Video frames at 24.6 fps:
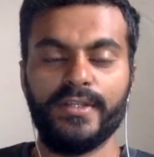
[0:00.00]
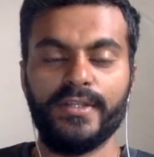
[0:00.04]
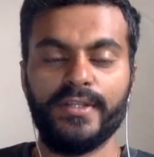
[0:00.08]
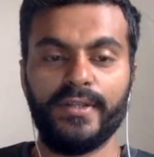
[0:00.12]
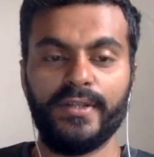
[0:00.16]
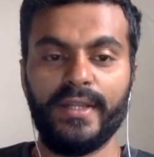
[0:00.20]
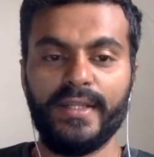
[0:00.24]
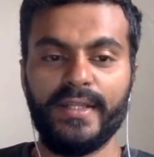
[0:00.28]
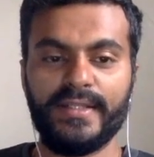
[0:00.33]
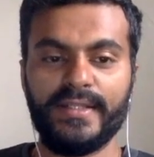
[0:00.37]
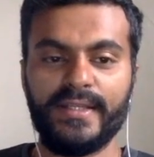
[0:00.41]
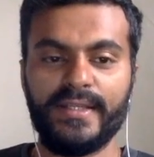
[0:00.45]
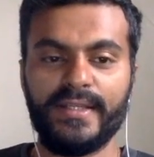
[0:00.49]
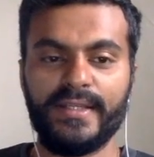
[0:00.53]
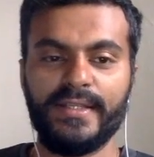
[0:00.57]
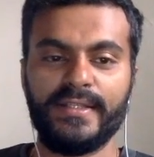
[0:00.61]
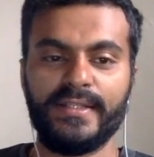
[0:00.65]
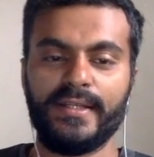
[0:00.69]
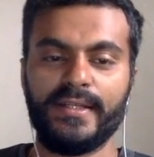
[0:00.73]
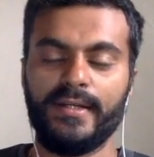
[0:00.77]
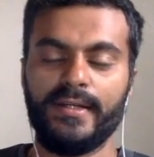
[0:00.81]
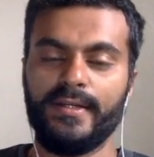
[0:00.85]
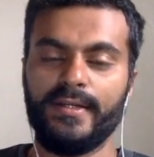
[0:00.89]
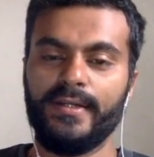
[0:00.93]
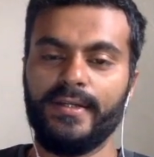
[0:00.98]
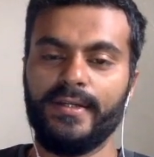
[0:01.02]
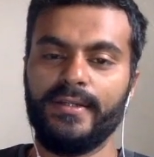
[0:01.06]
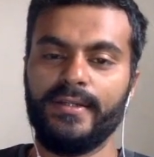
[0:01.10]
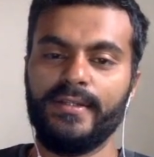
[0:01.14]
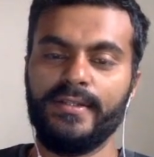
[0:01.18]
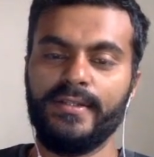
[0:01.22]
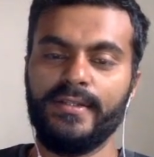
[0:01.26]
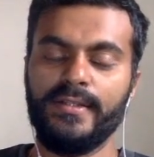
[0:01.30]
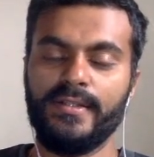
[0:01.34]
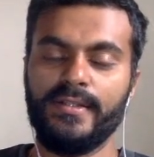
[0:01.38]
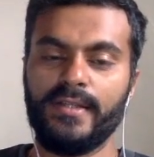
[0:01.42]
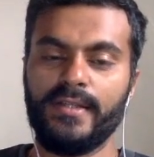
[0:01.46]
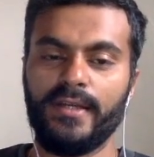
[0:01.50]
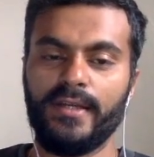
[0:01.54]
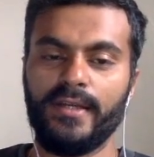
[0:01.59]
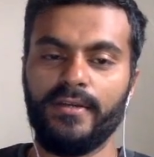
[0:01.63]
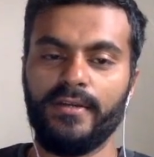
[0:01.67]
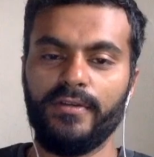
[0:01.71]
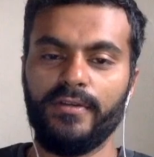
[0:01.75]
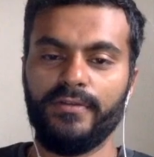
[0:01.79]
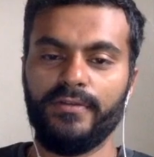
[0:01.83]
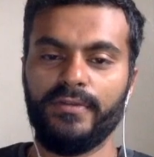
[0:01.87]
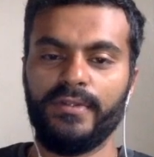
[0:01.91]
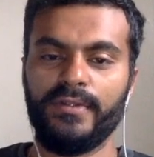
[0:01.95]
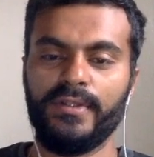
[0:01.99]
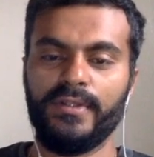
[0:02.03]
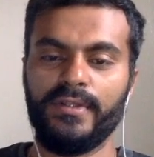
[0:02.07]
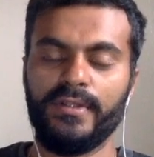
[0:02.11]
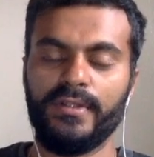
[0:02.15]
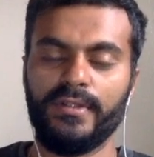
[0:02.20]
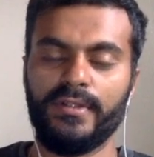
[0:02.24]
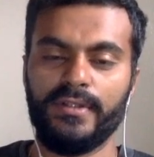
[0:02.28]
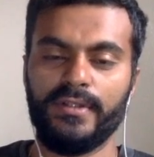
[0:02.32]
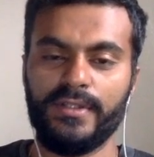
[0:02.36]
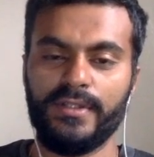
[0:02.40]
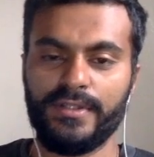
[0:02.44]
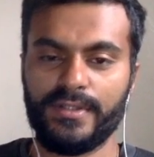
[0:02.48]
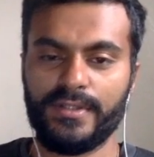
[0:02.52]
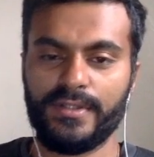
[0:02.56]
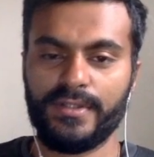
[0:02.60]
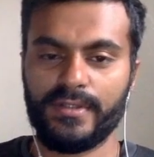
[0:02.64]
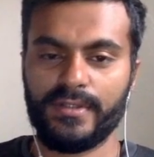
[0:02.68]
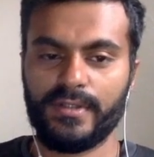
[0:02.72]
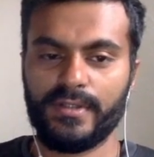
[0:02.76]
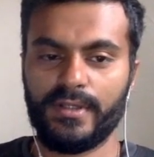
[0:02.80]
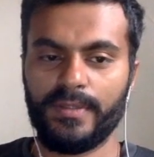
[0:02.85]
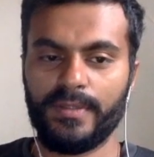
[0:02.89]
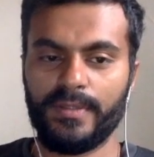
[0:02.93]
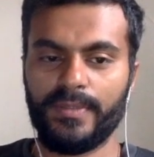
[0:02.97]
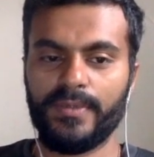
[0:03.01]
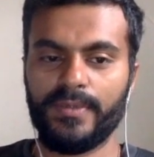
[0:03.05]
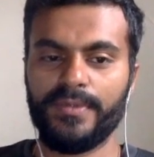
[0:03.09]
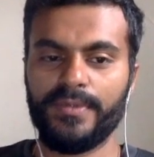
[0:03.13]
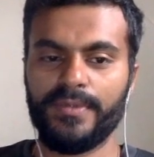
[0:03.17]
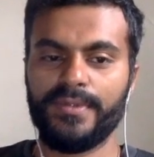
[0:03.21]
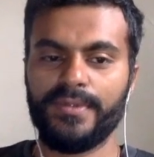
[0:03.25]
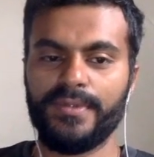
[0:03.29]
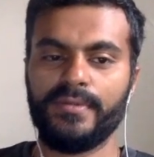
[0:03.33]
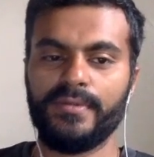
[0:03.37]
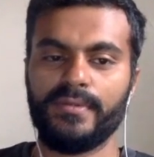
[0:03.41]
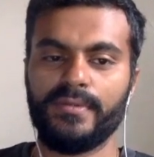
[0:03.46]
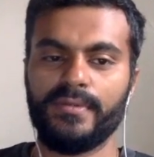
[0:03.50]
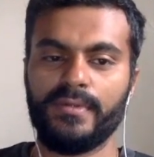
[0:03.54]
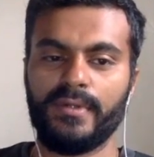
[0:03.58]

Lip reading: So let's get started. This is this crypto is